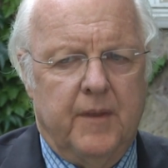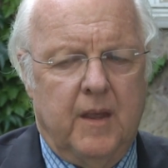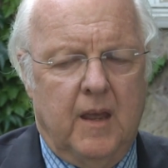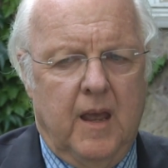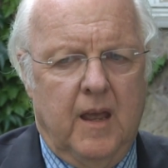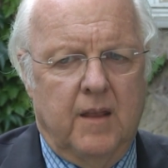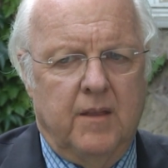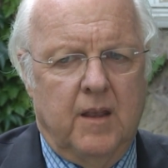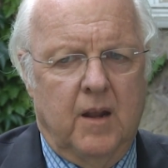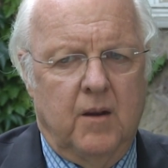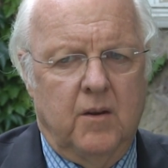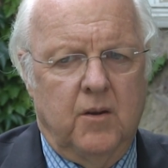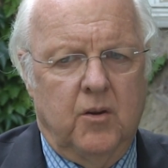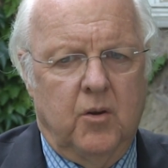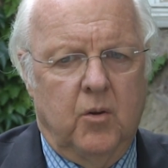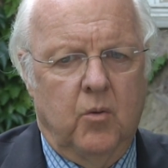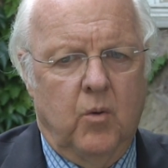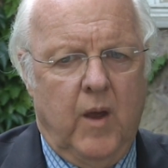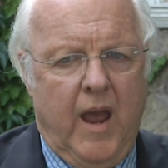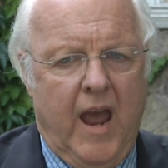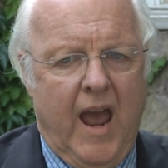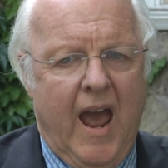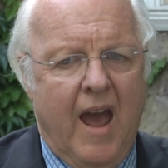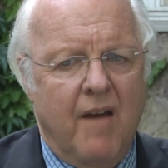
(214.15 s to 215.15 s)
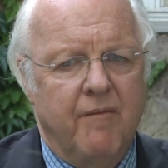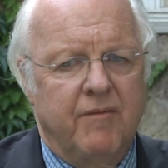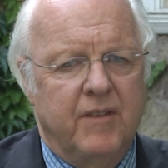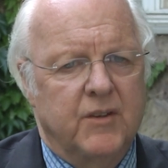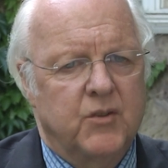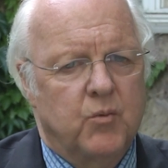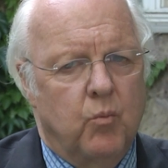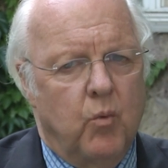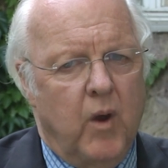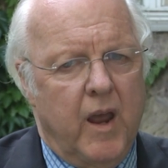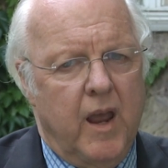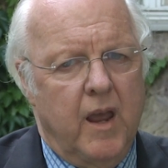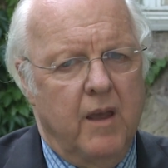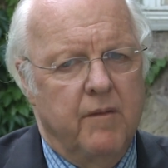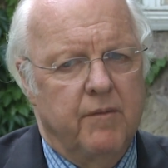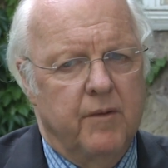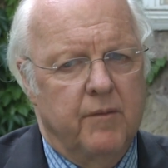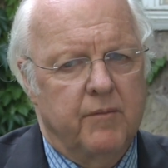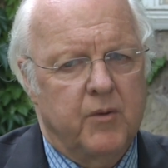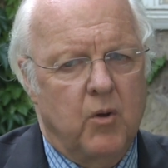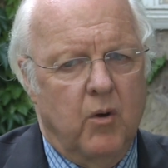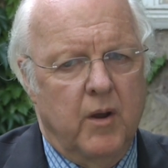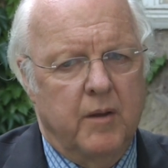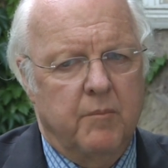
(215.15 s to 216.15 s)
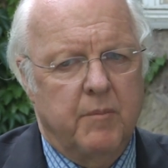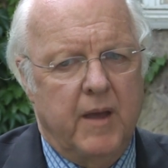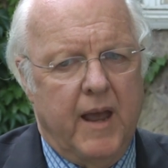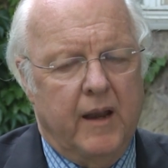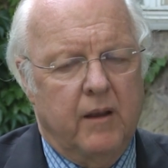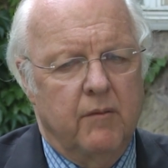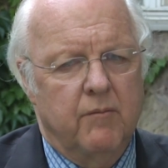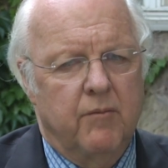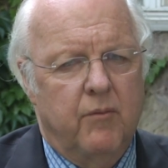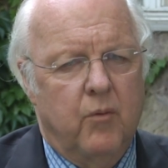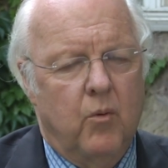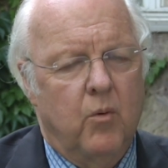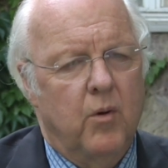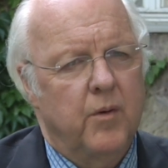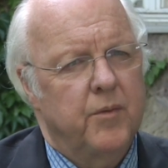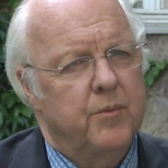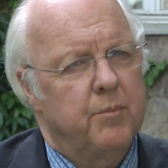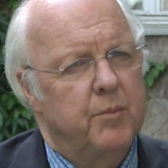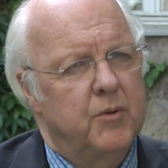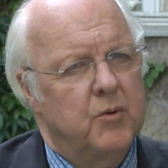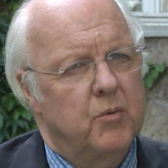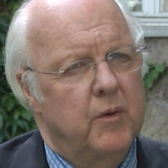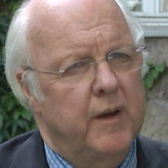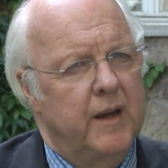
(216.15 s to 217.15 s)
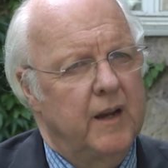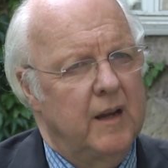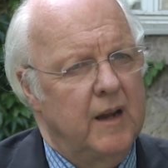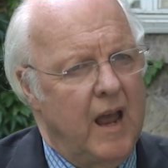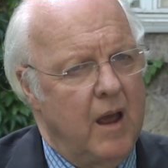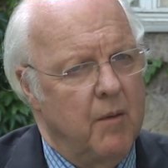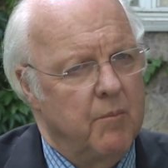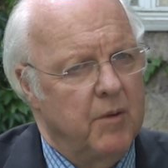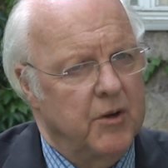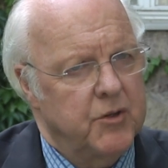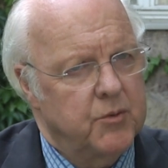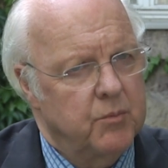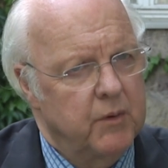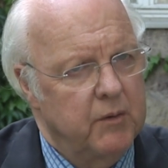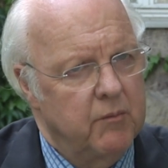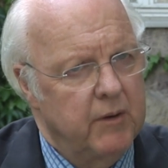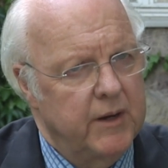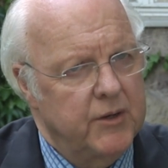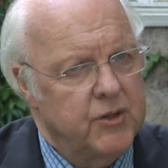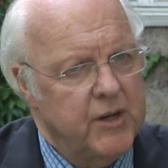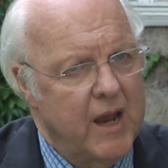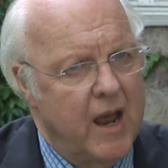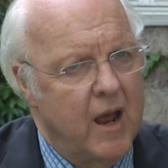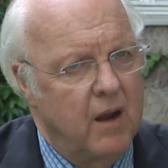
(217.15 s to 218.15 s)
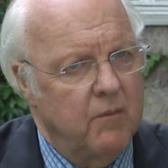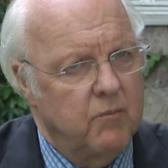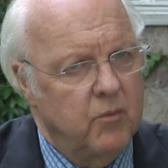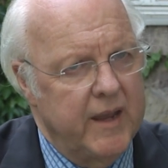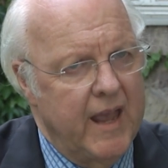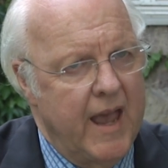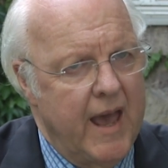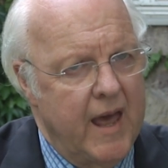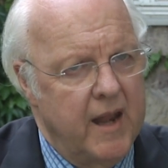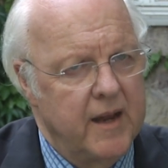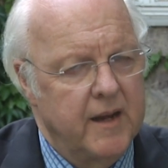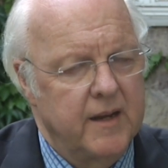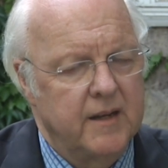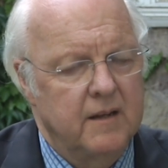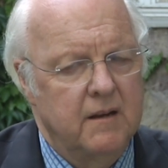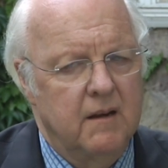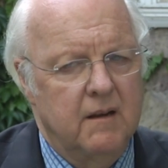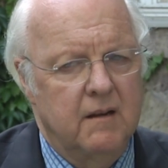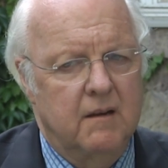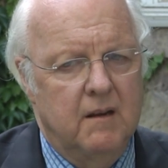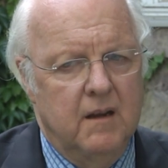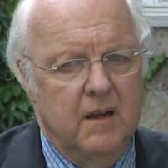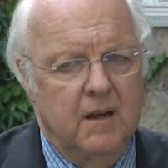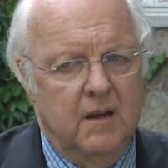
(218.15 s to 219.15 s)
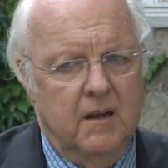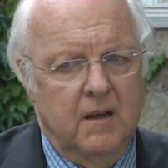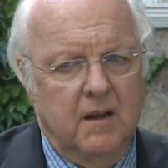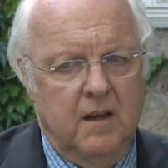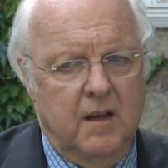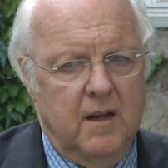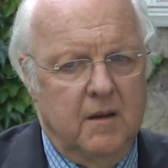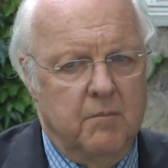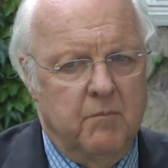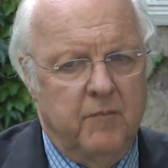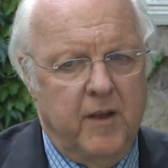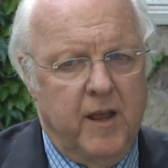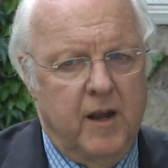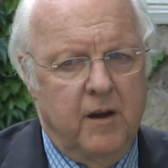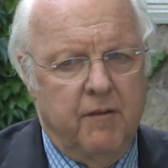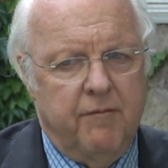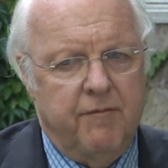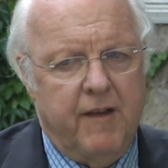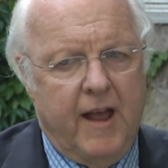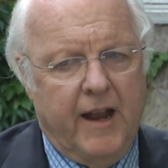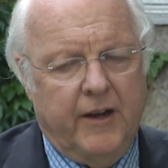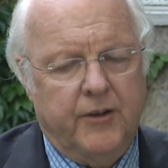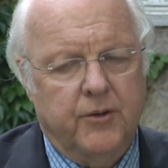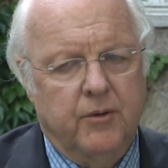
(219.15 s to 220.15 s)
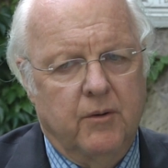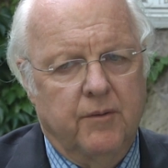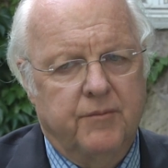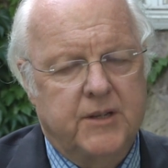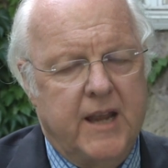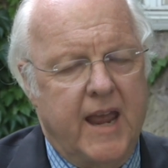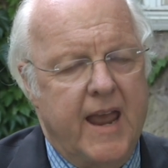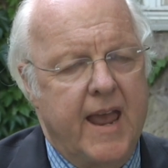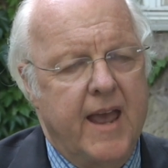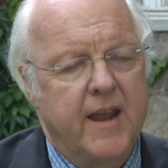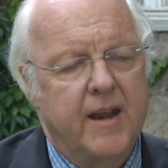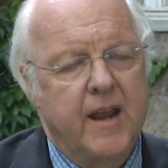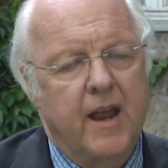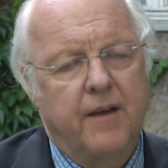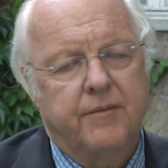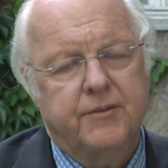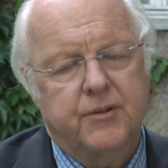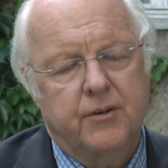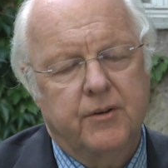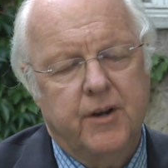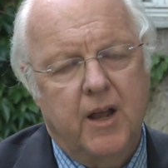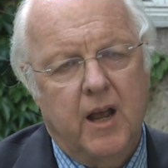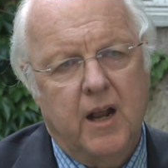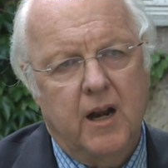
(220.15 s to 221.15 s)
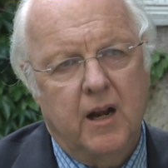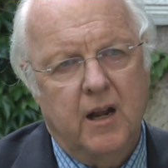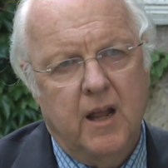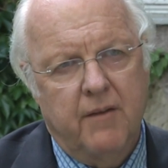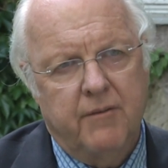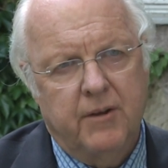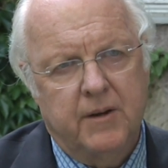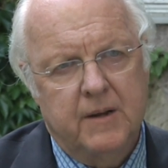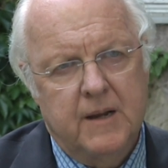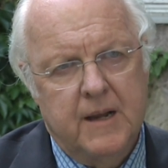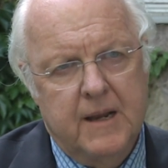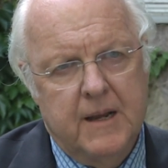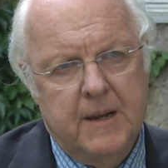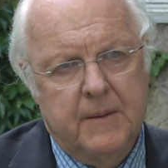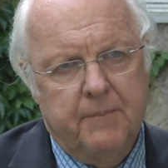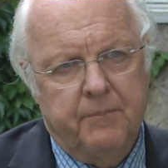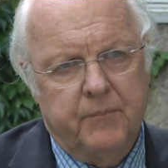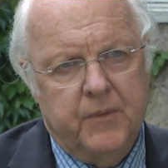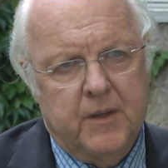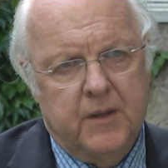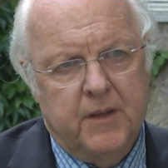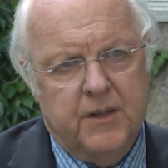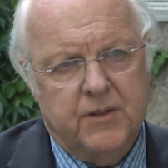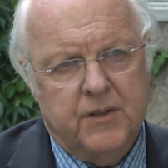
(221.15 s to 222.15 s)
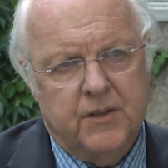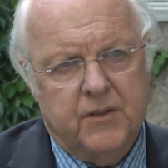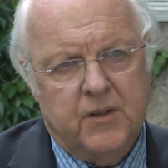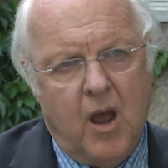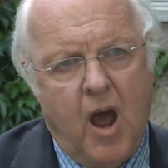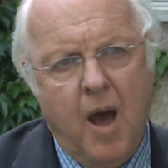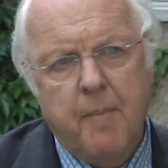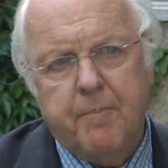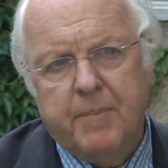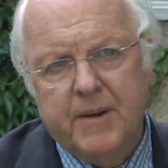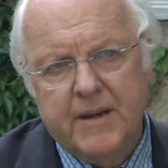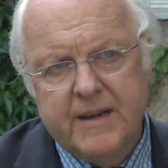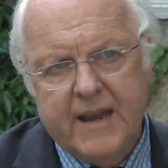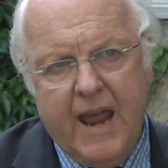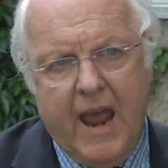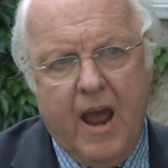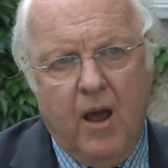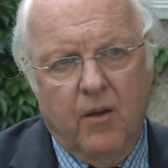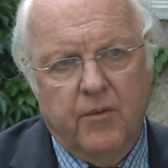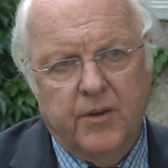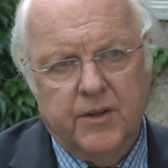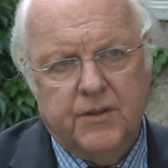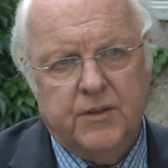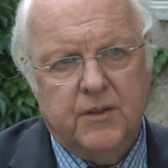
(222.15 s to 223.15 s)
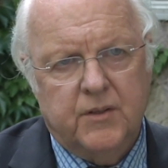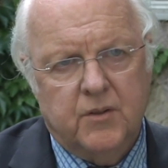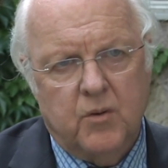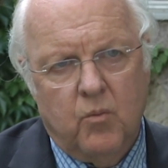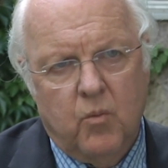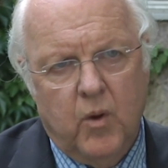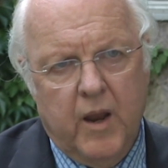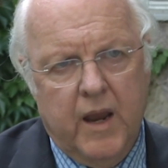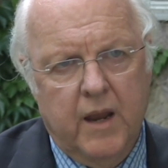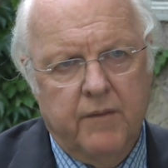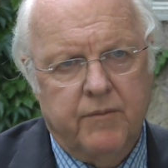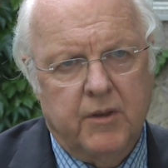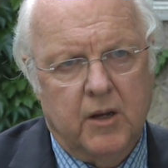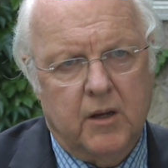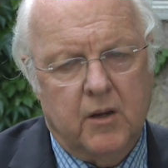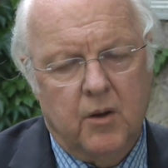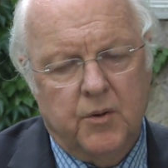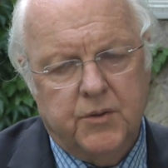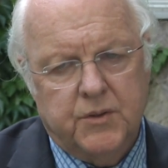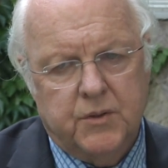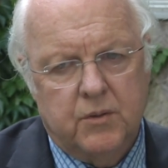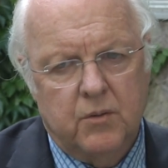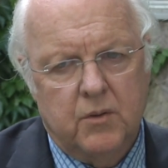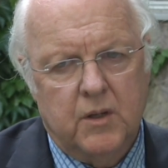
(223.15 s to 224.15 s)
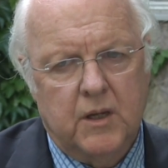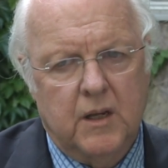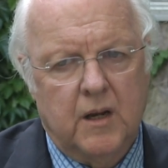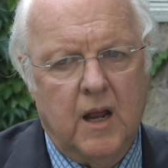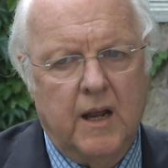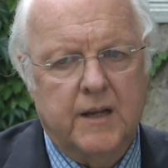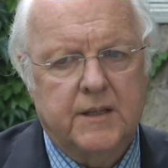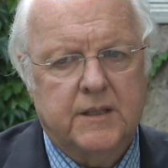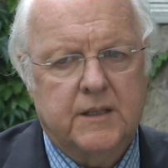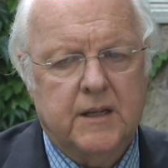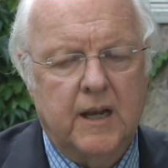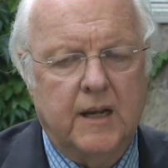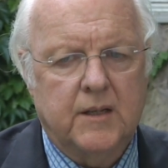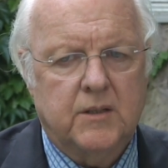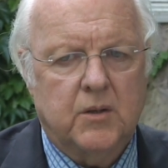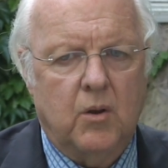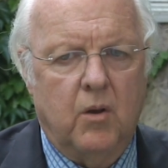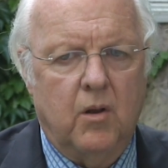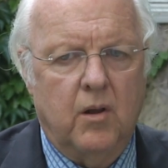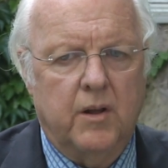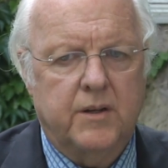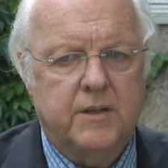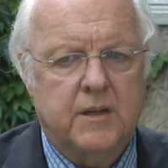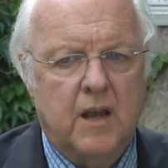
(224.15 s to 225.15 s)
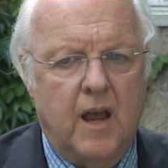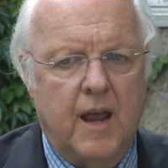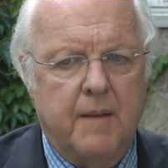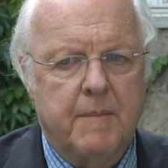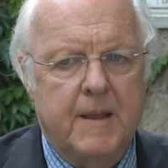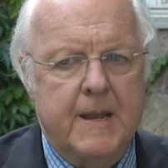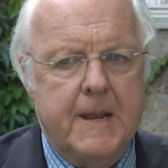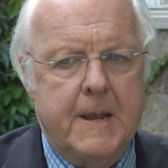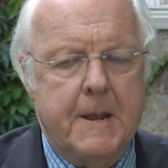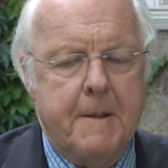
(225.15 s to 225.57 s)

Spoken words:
And then you have this wave of going back and forth between how much we reach out. We had it in a factor of 10 after 9/11. This is up and down. This is a wave that goes through the United States all the time.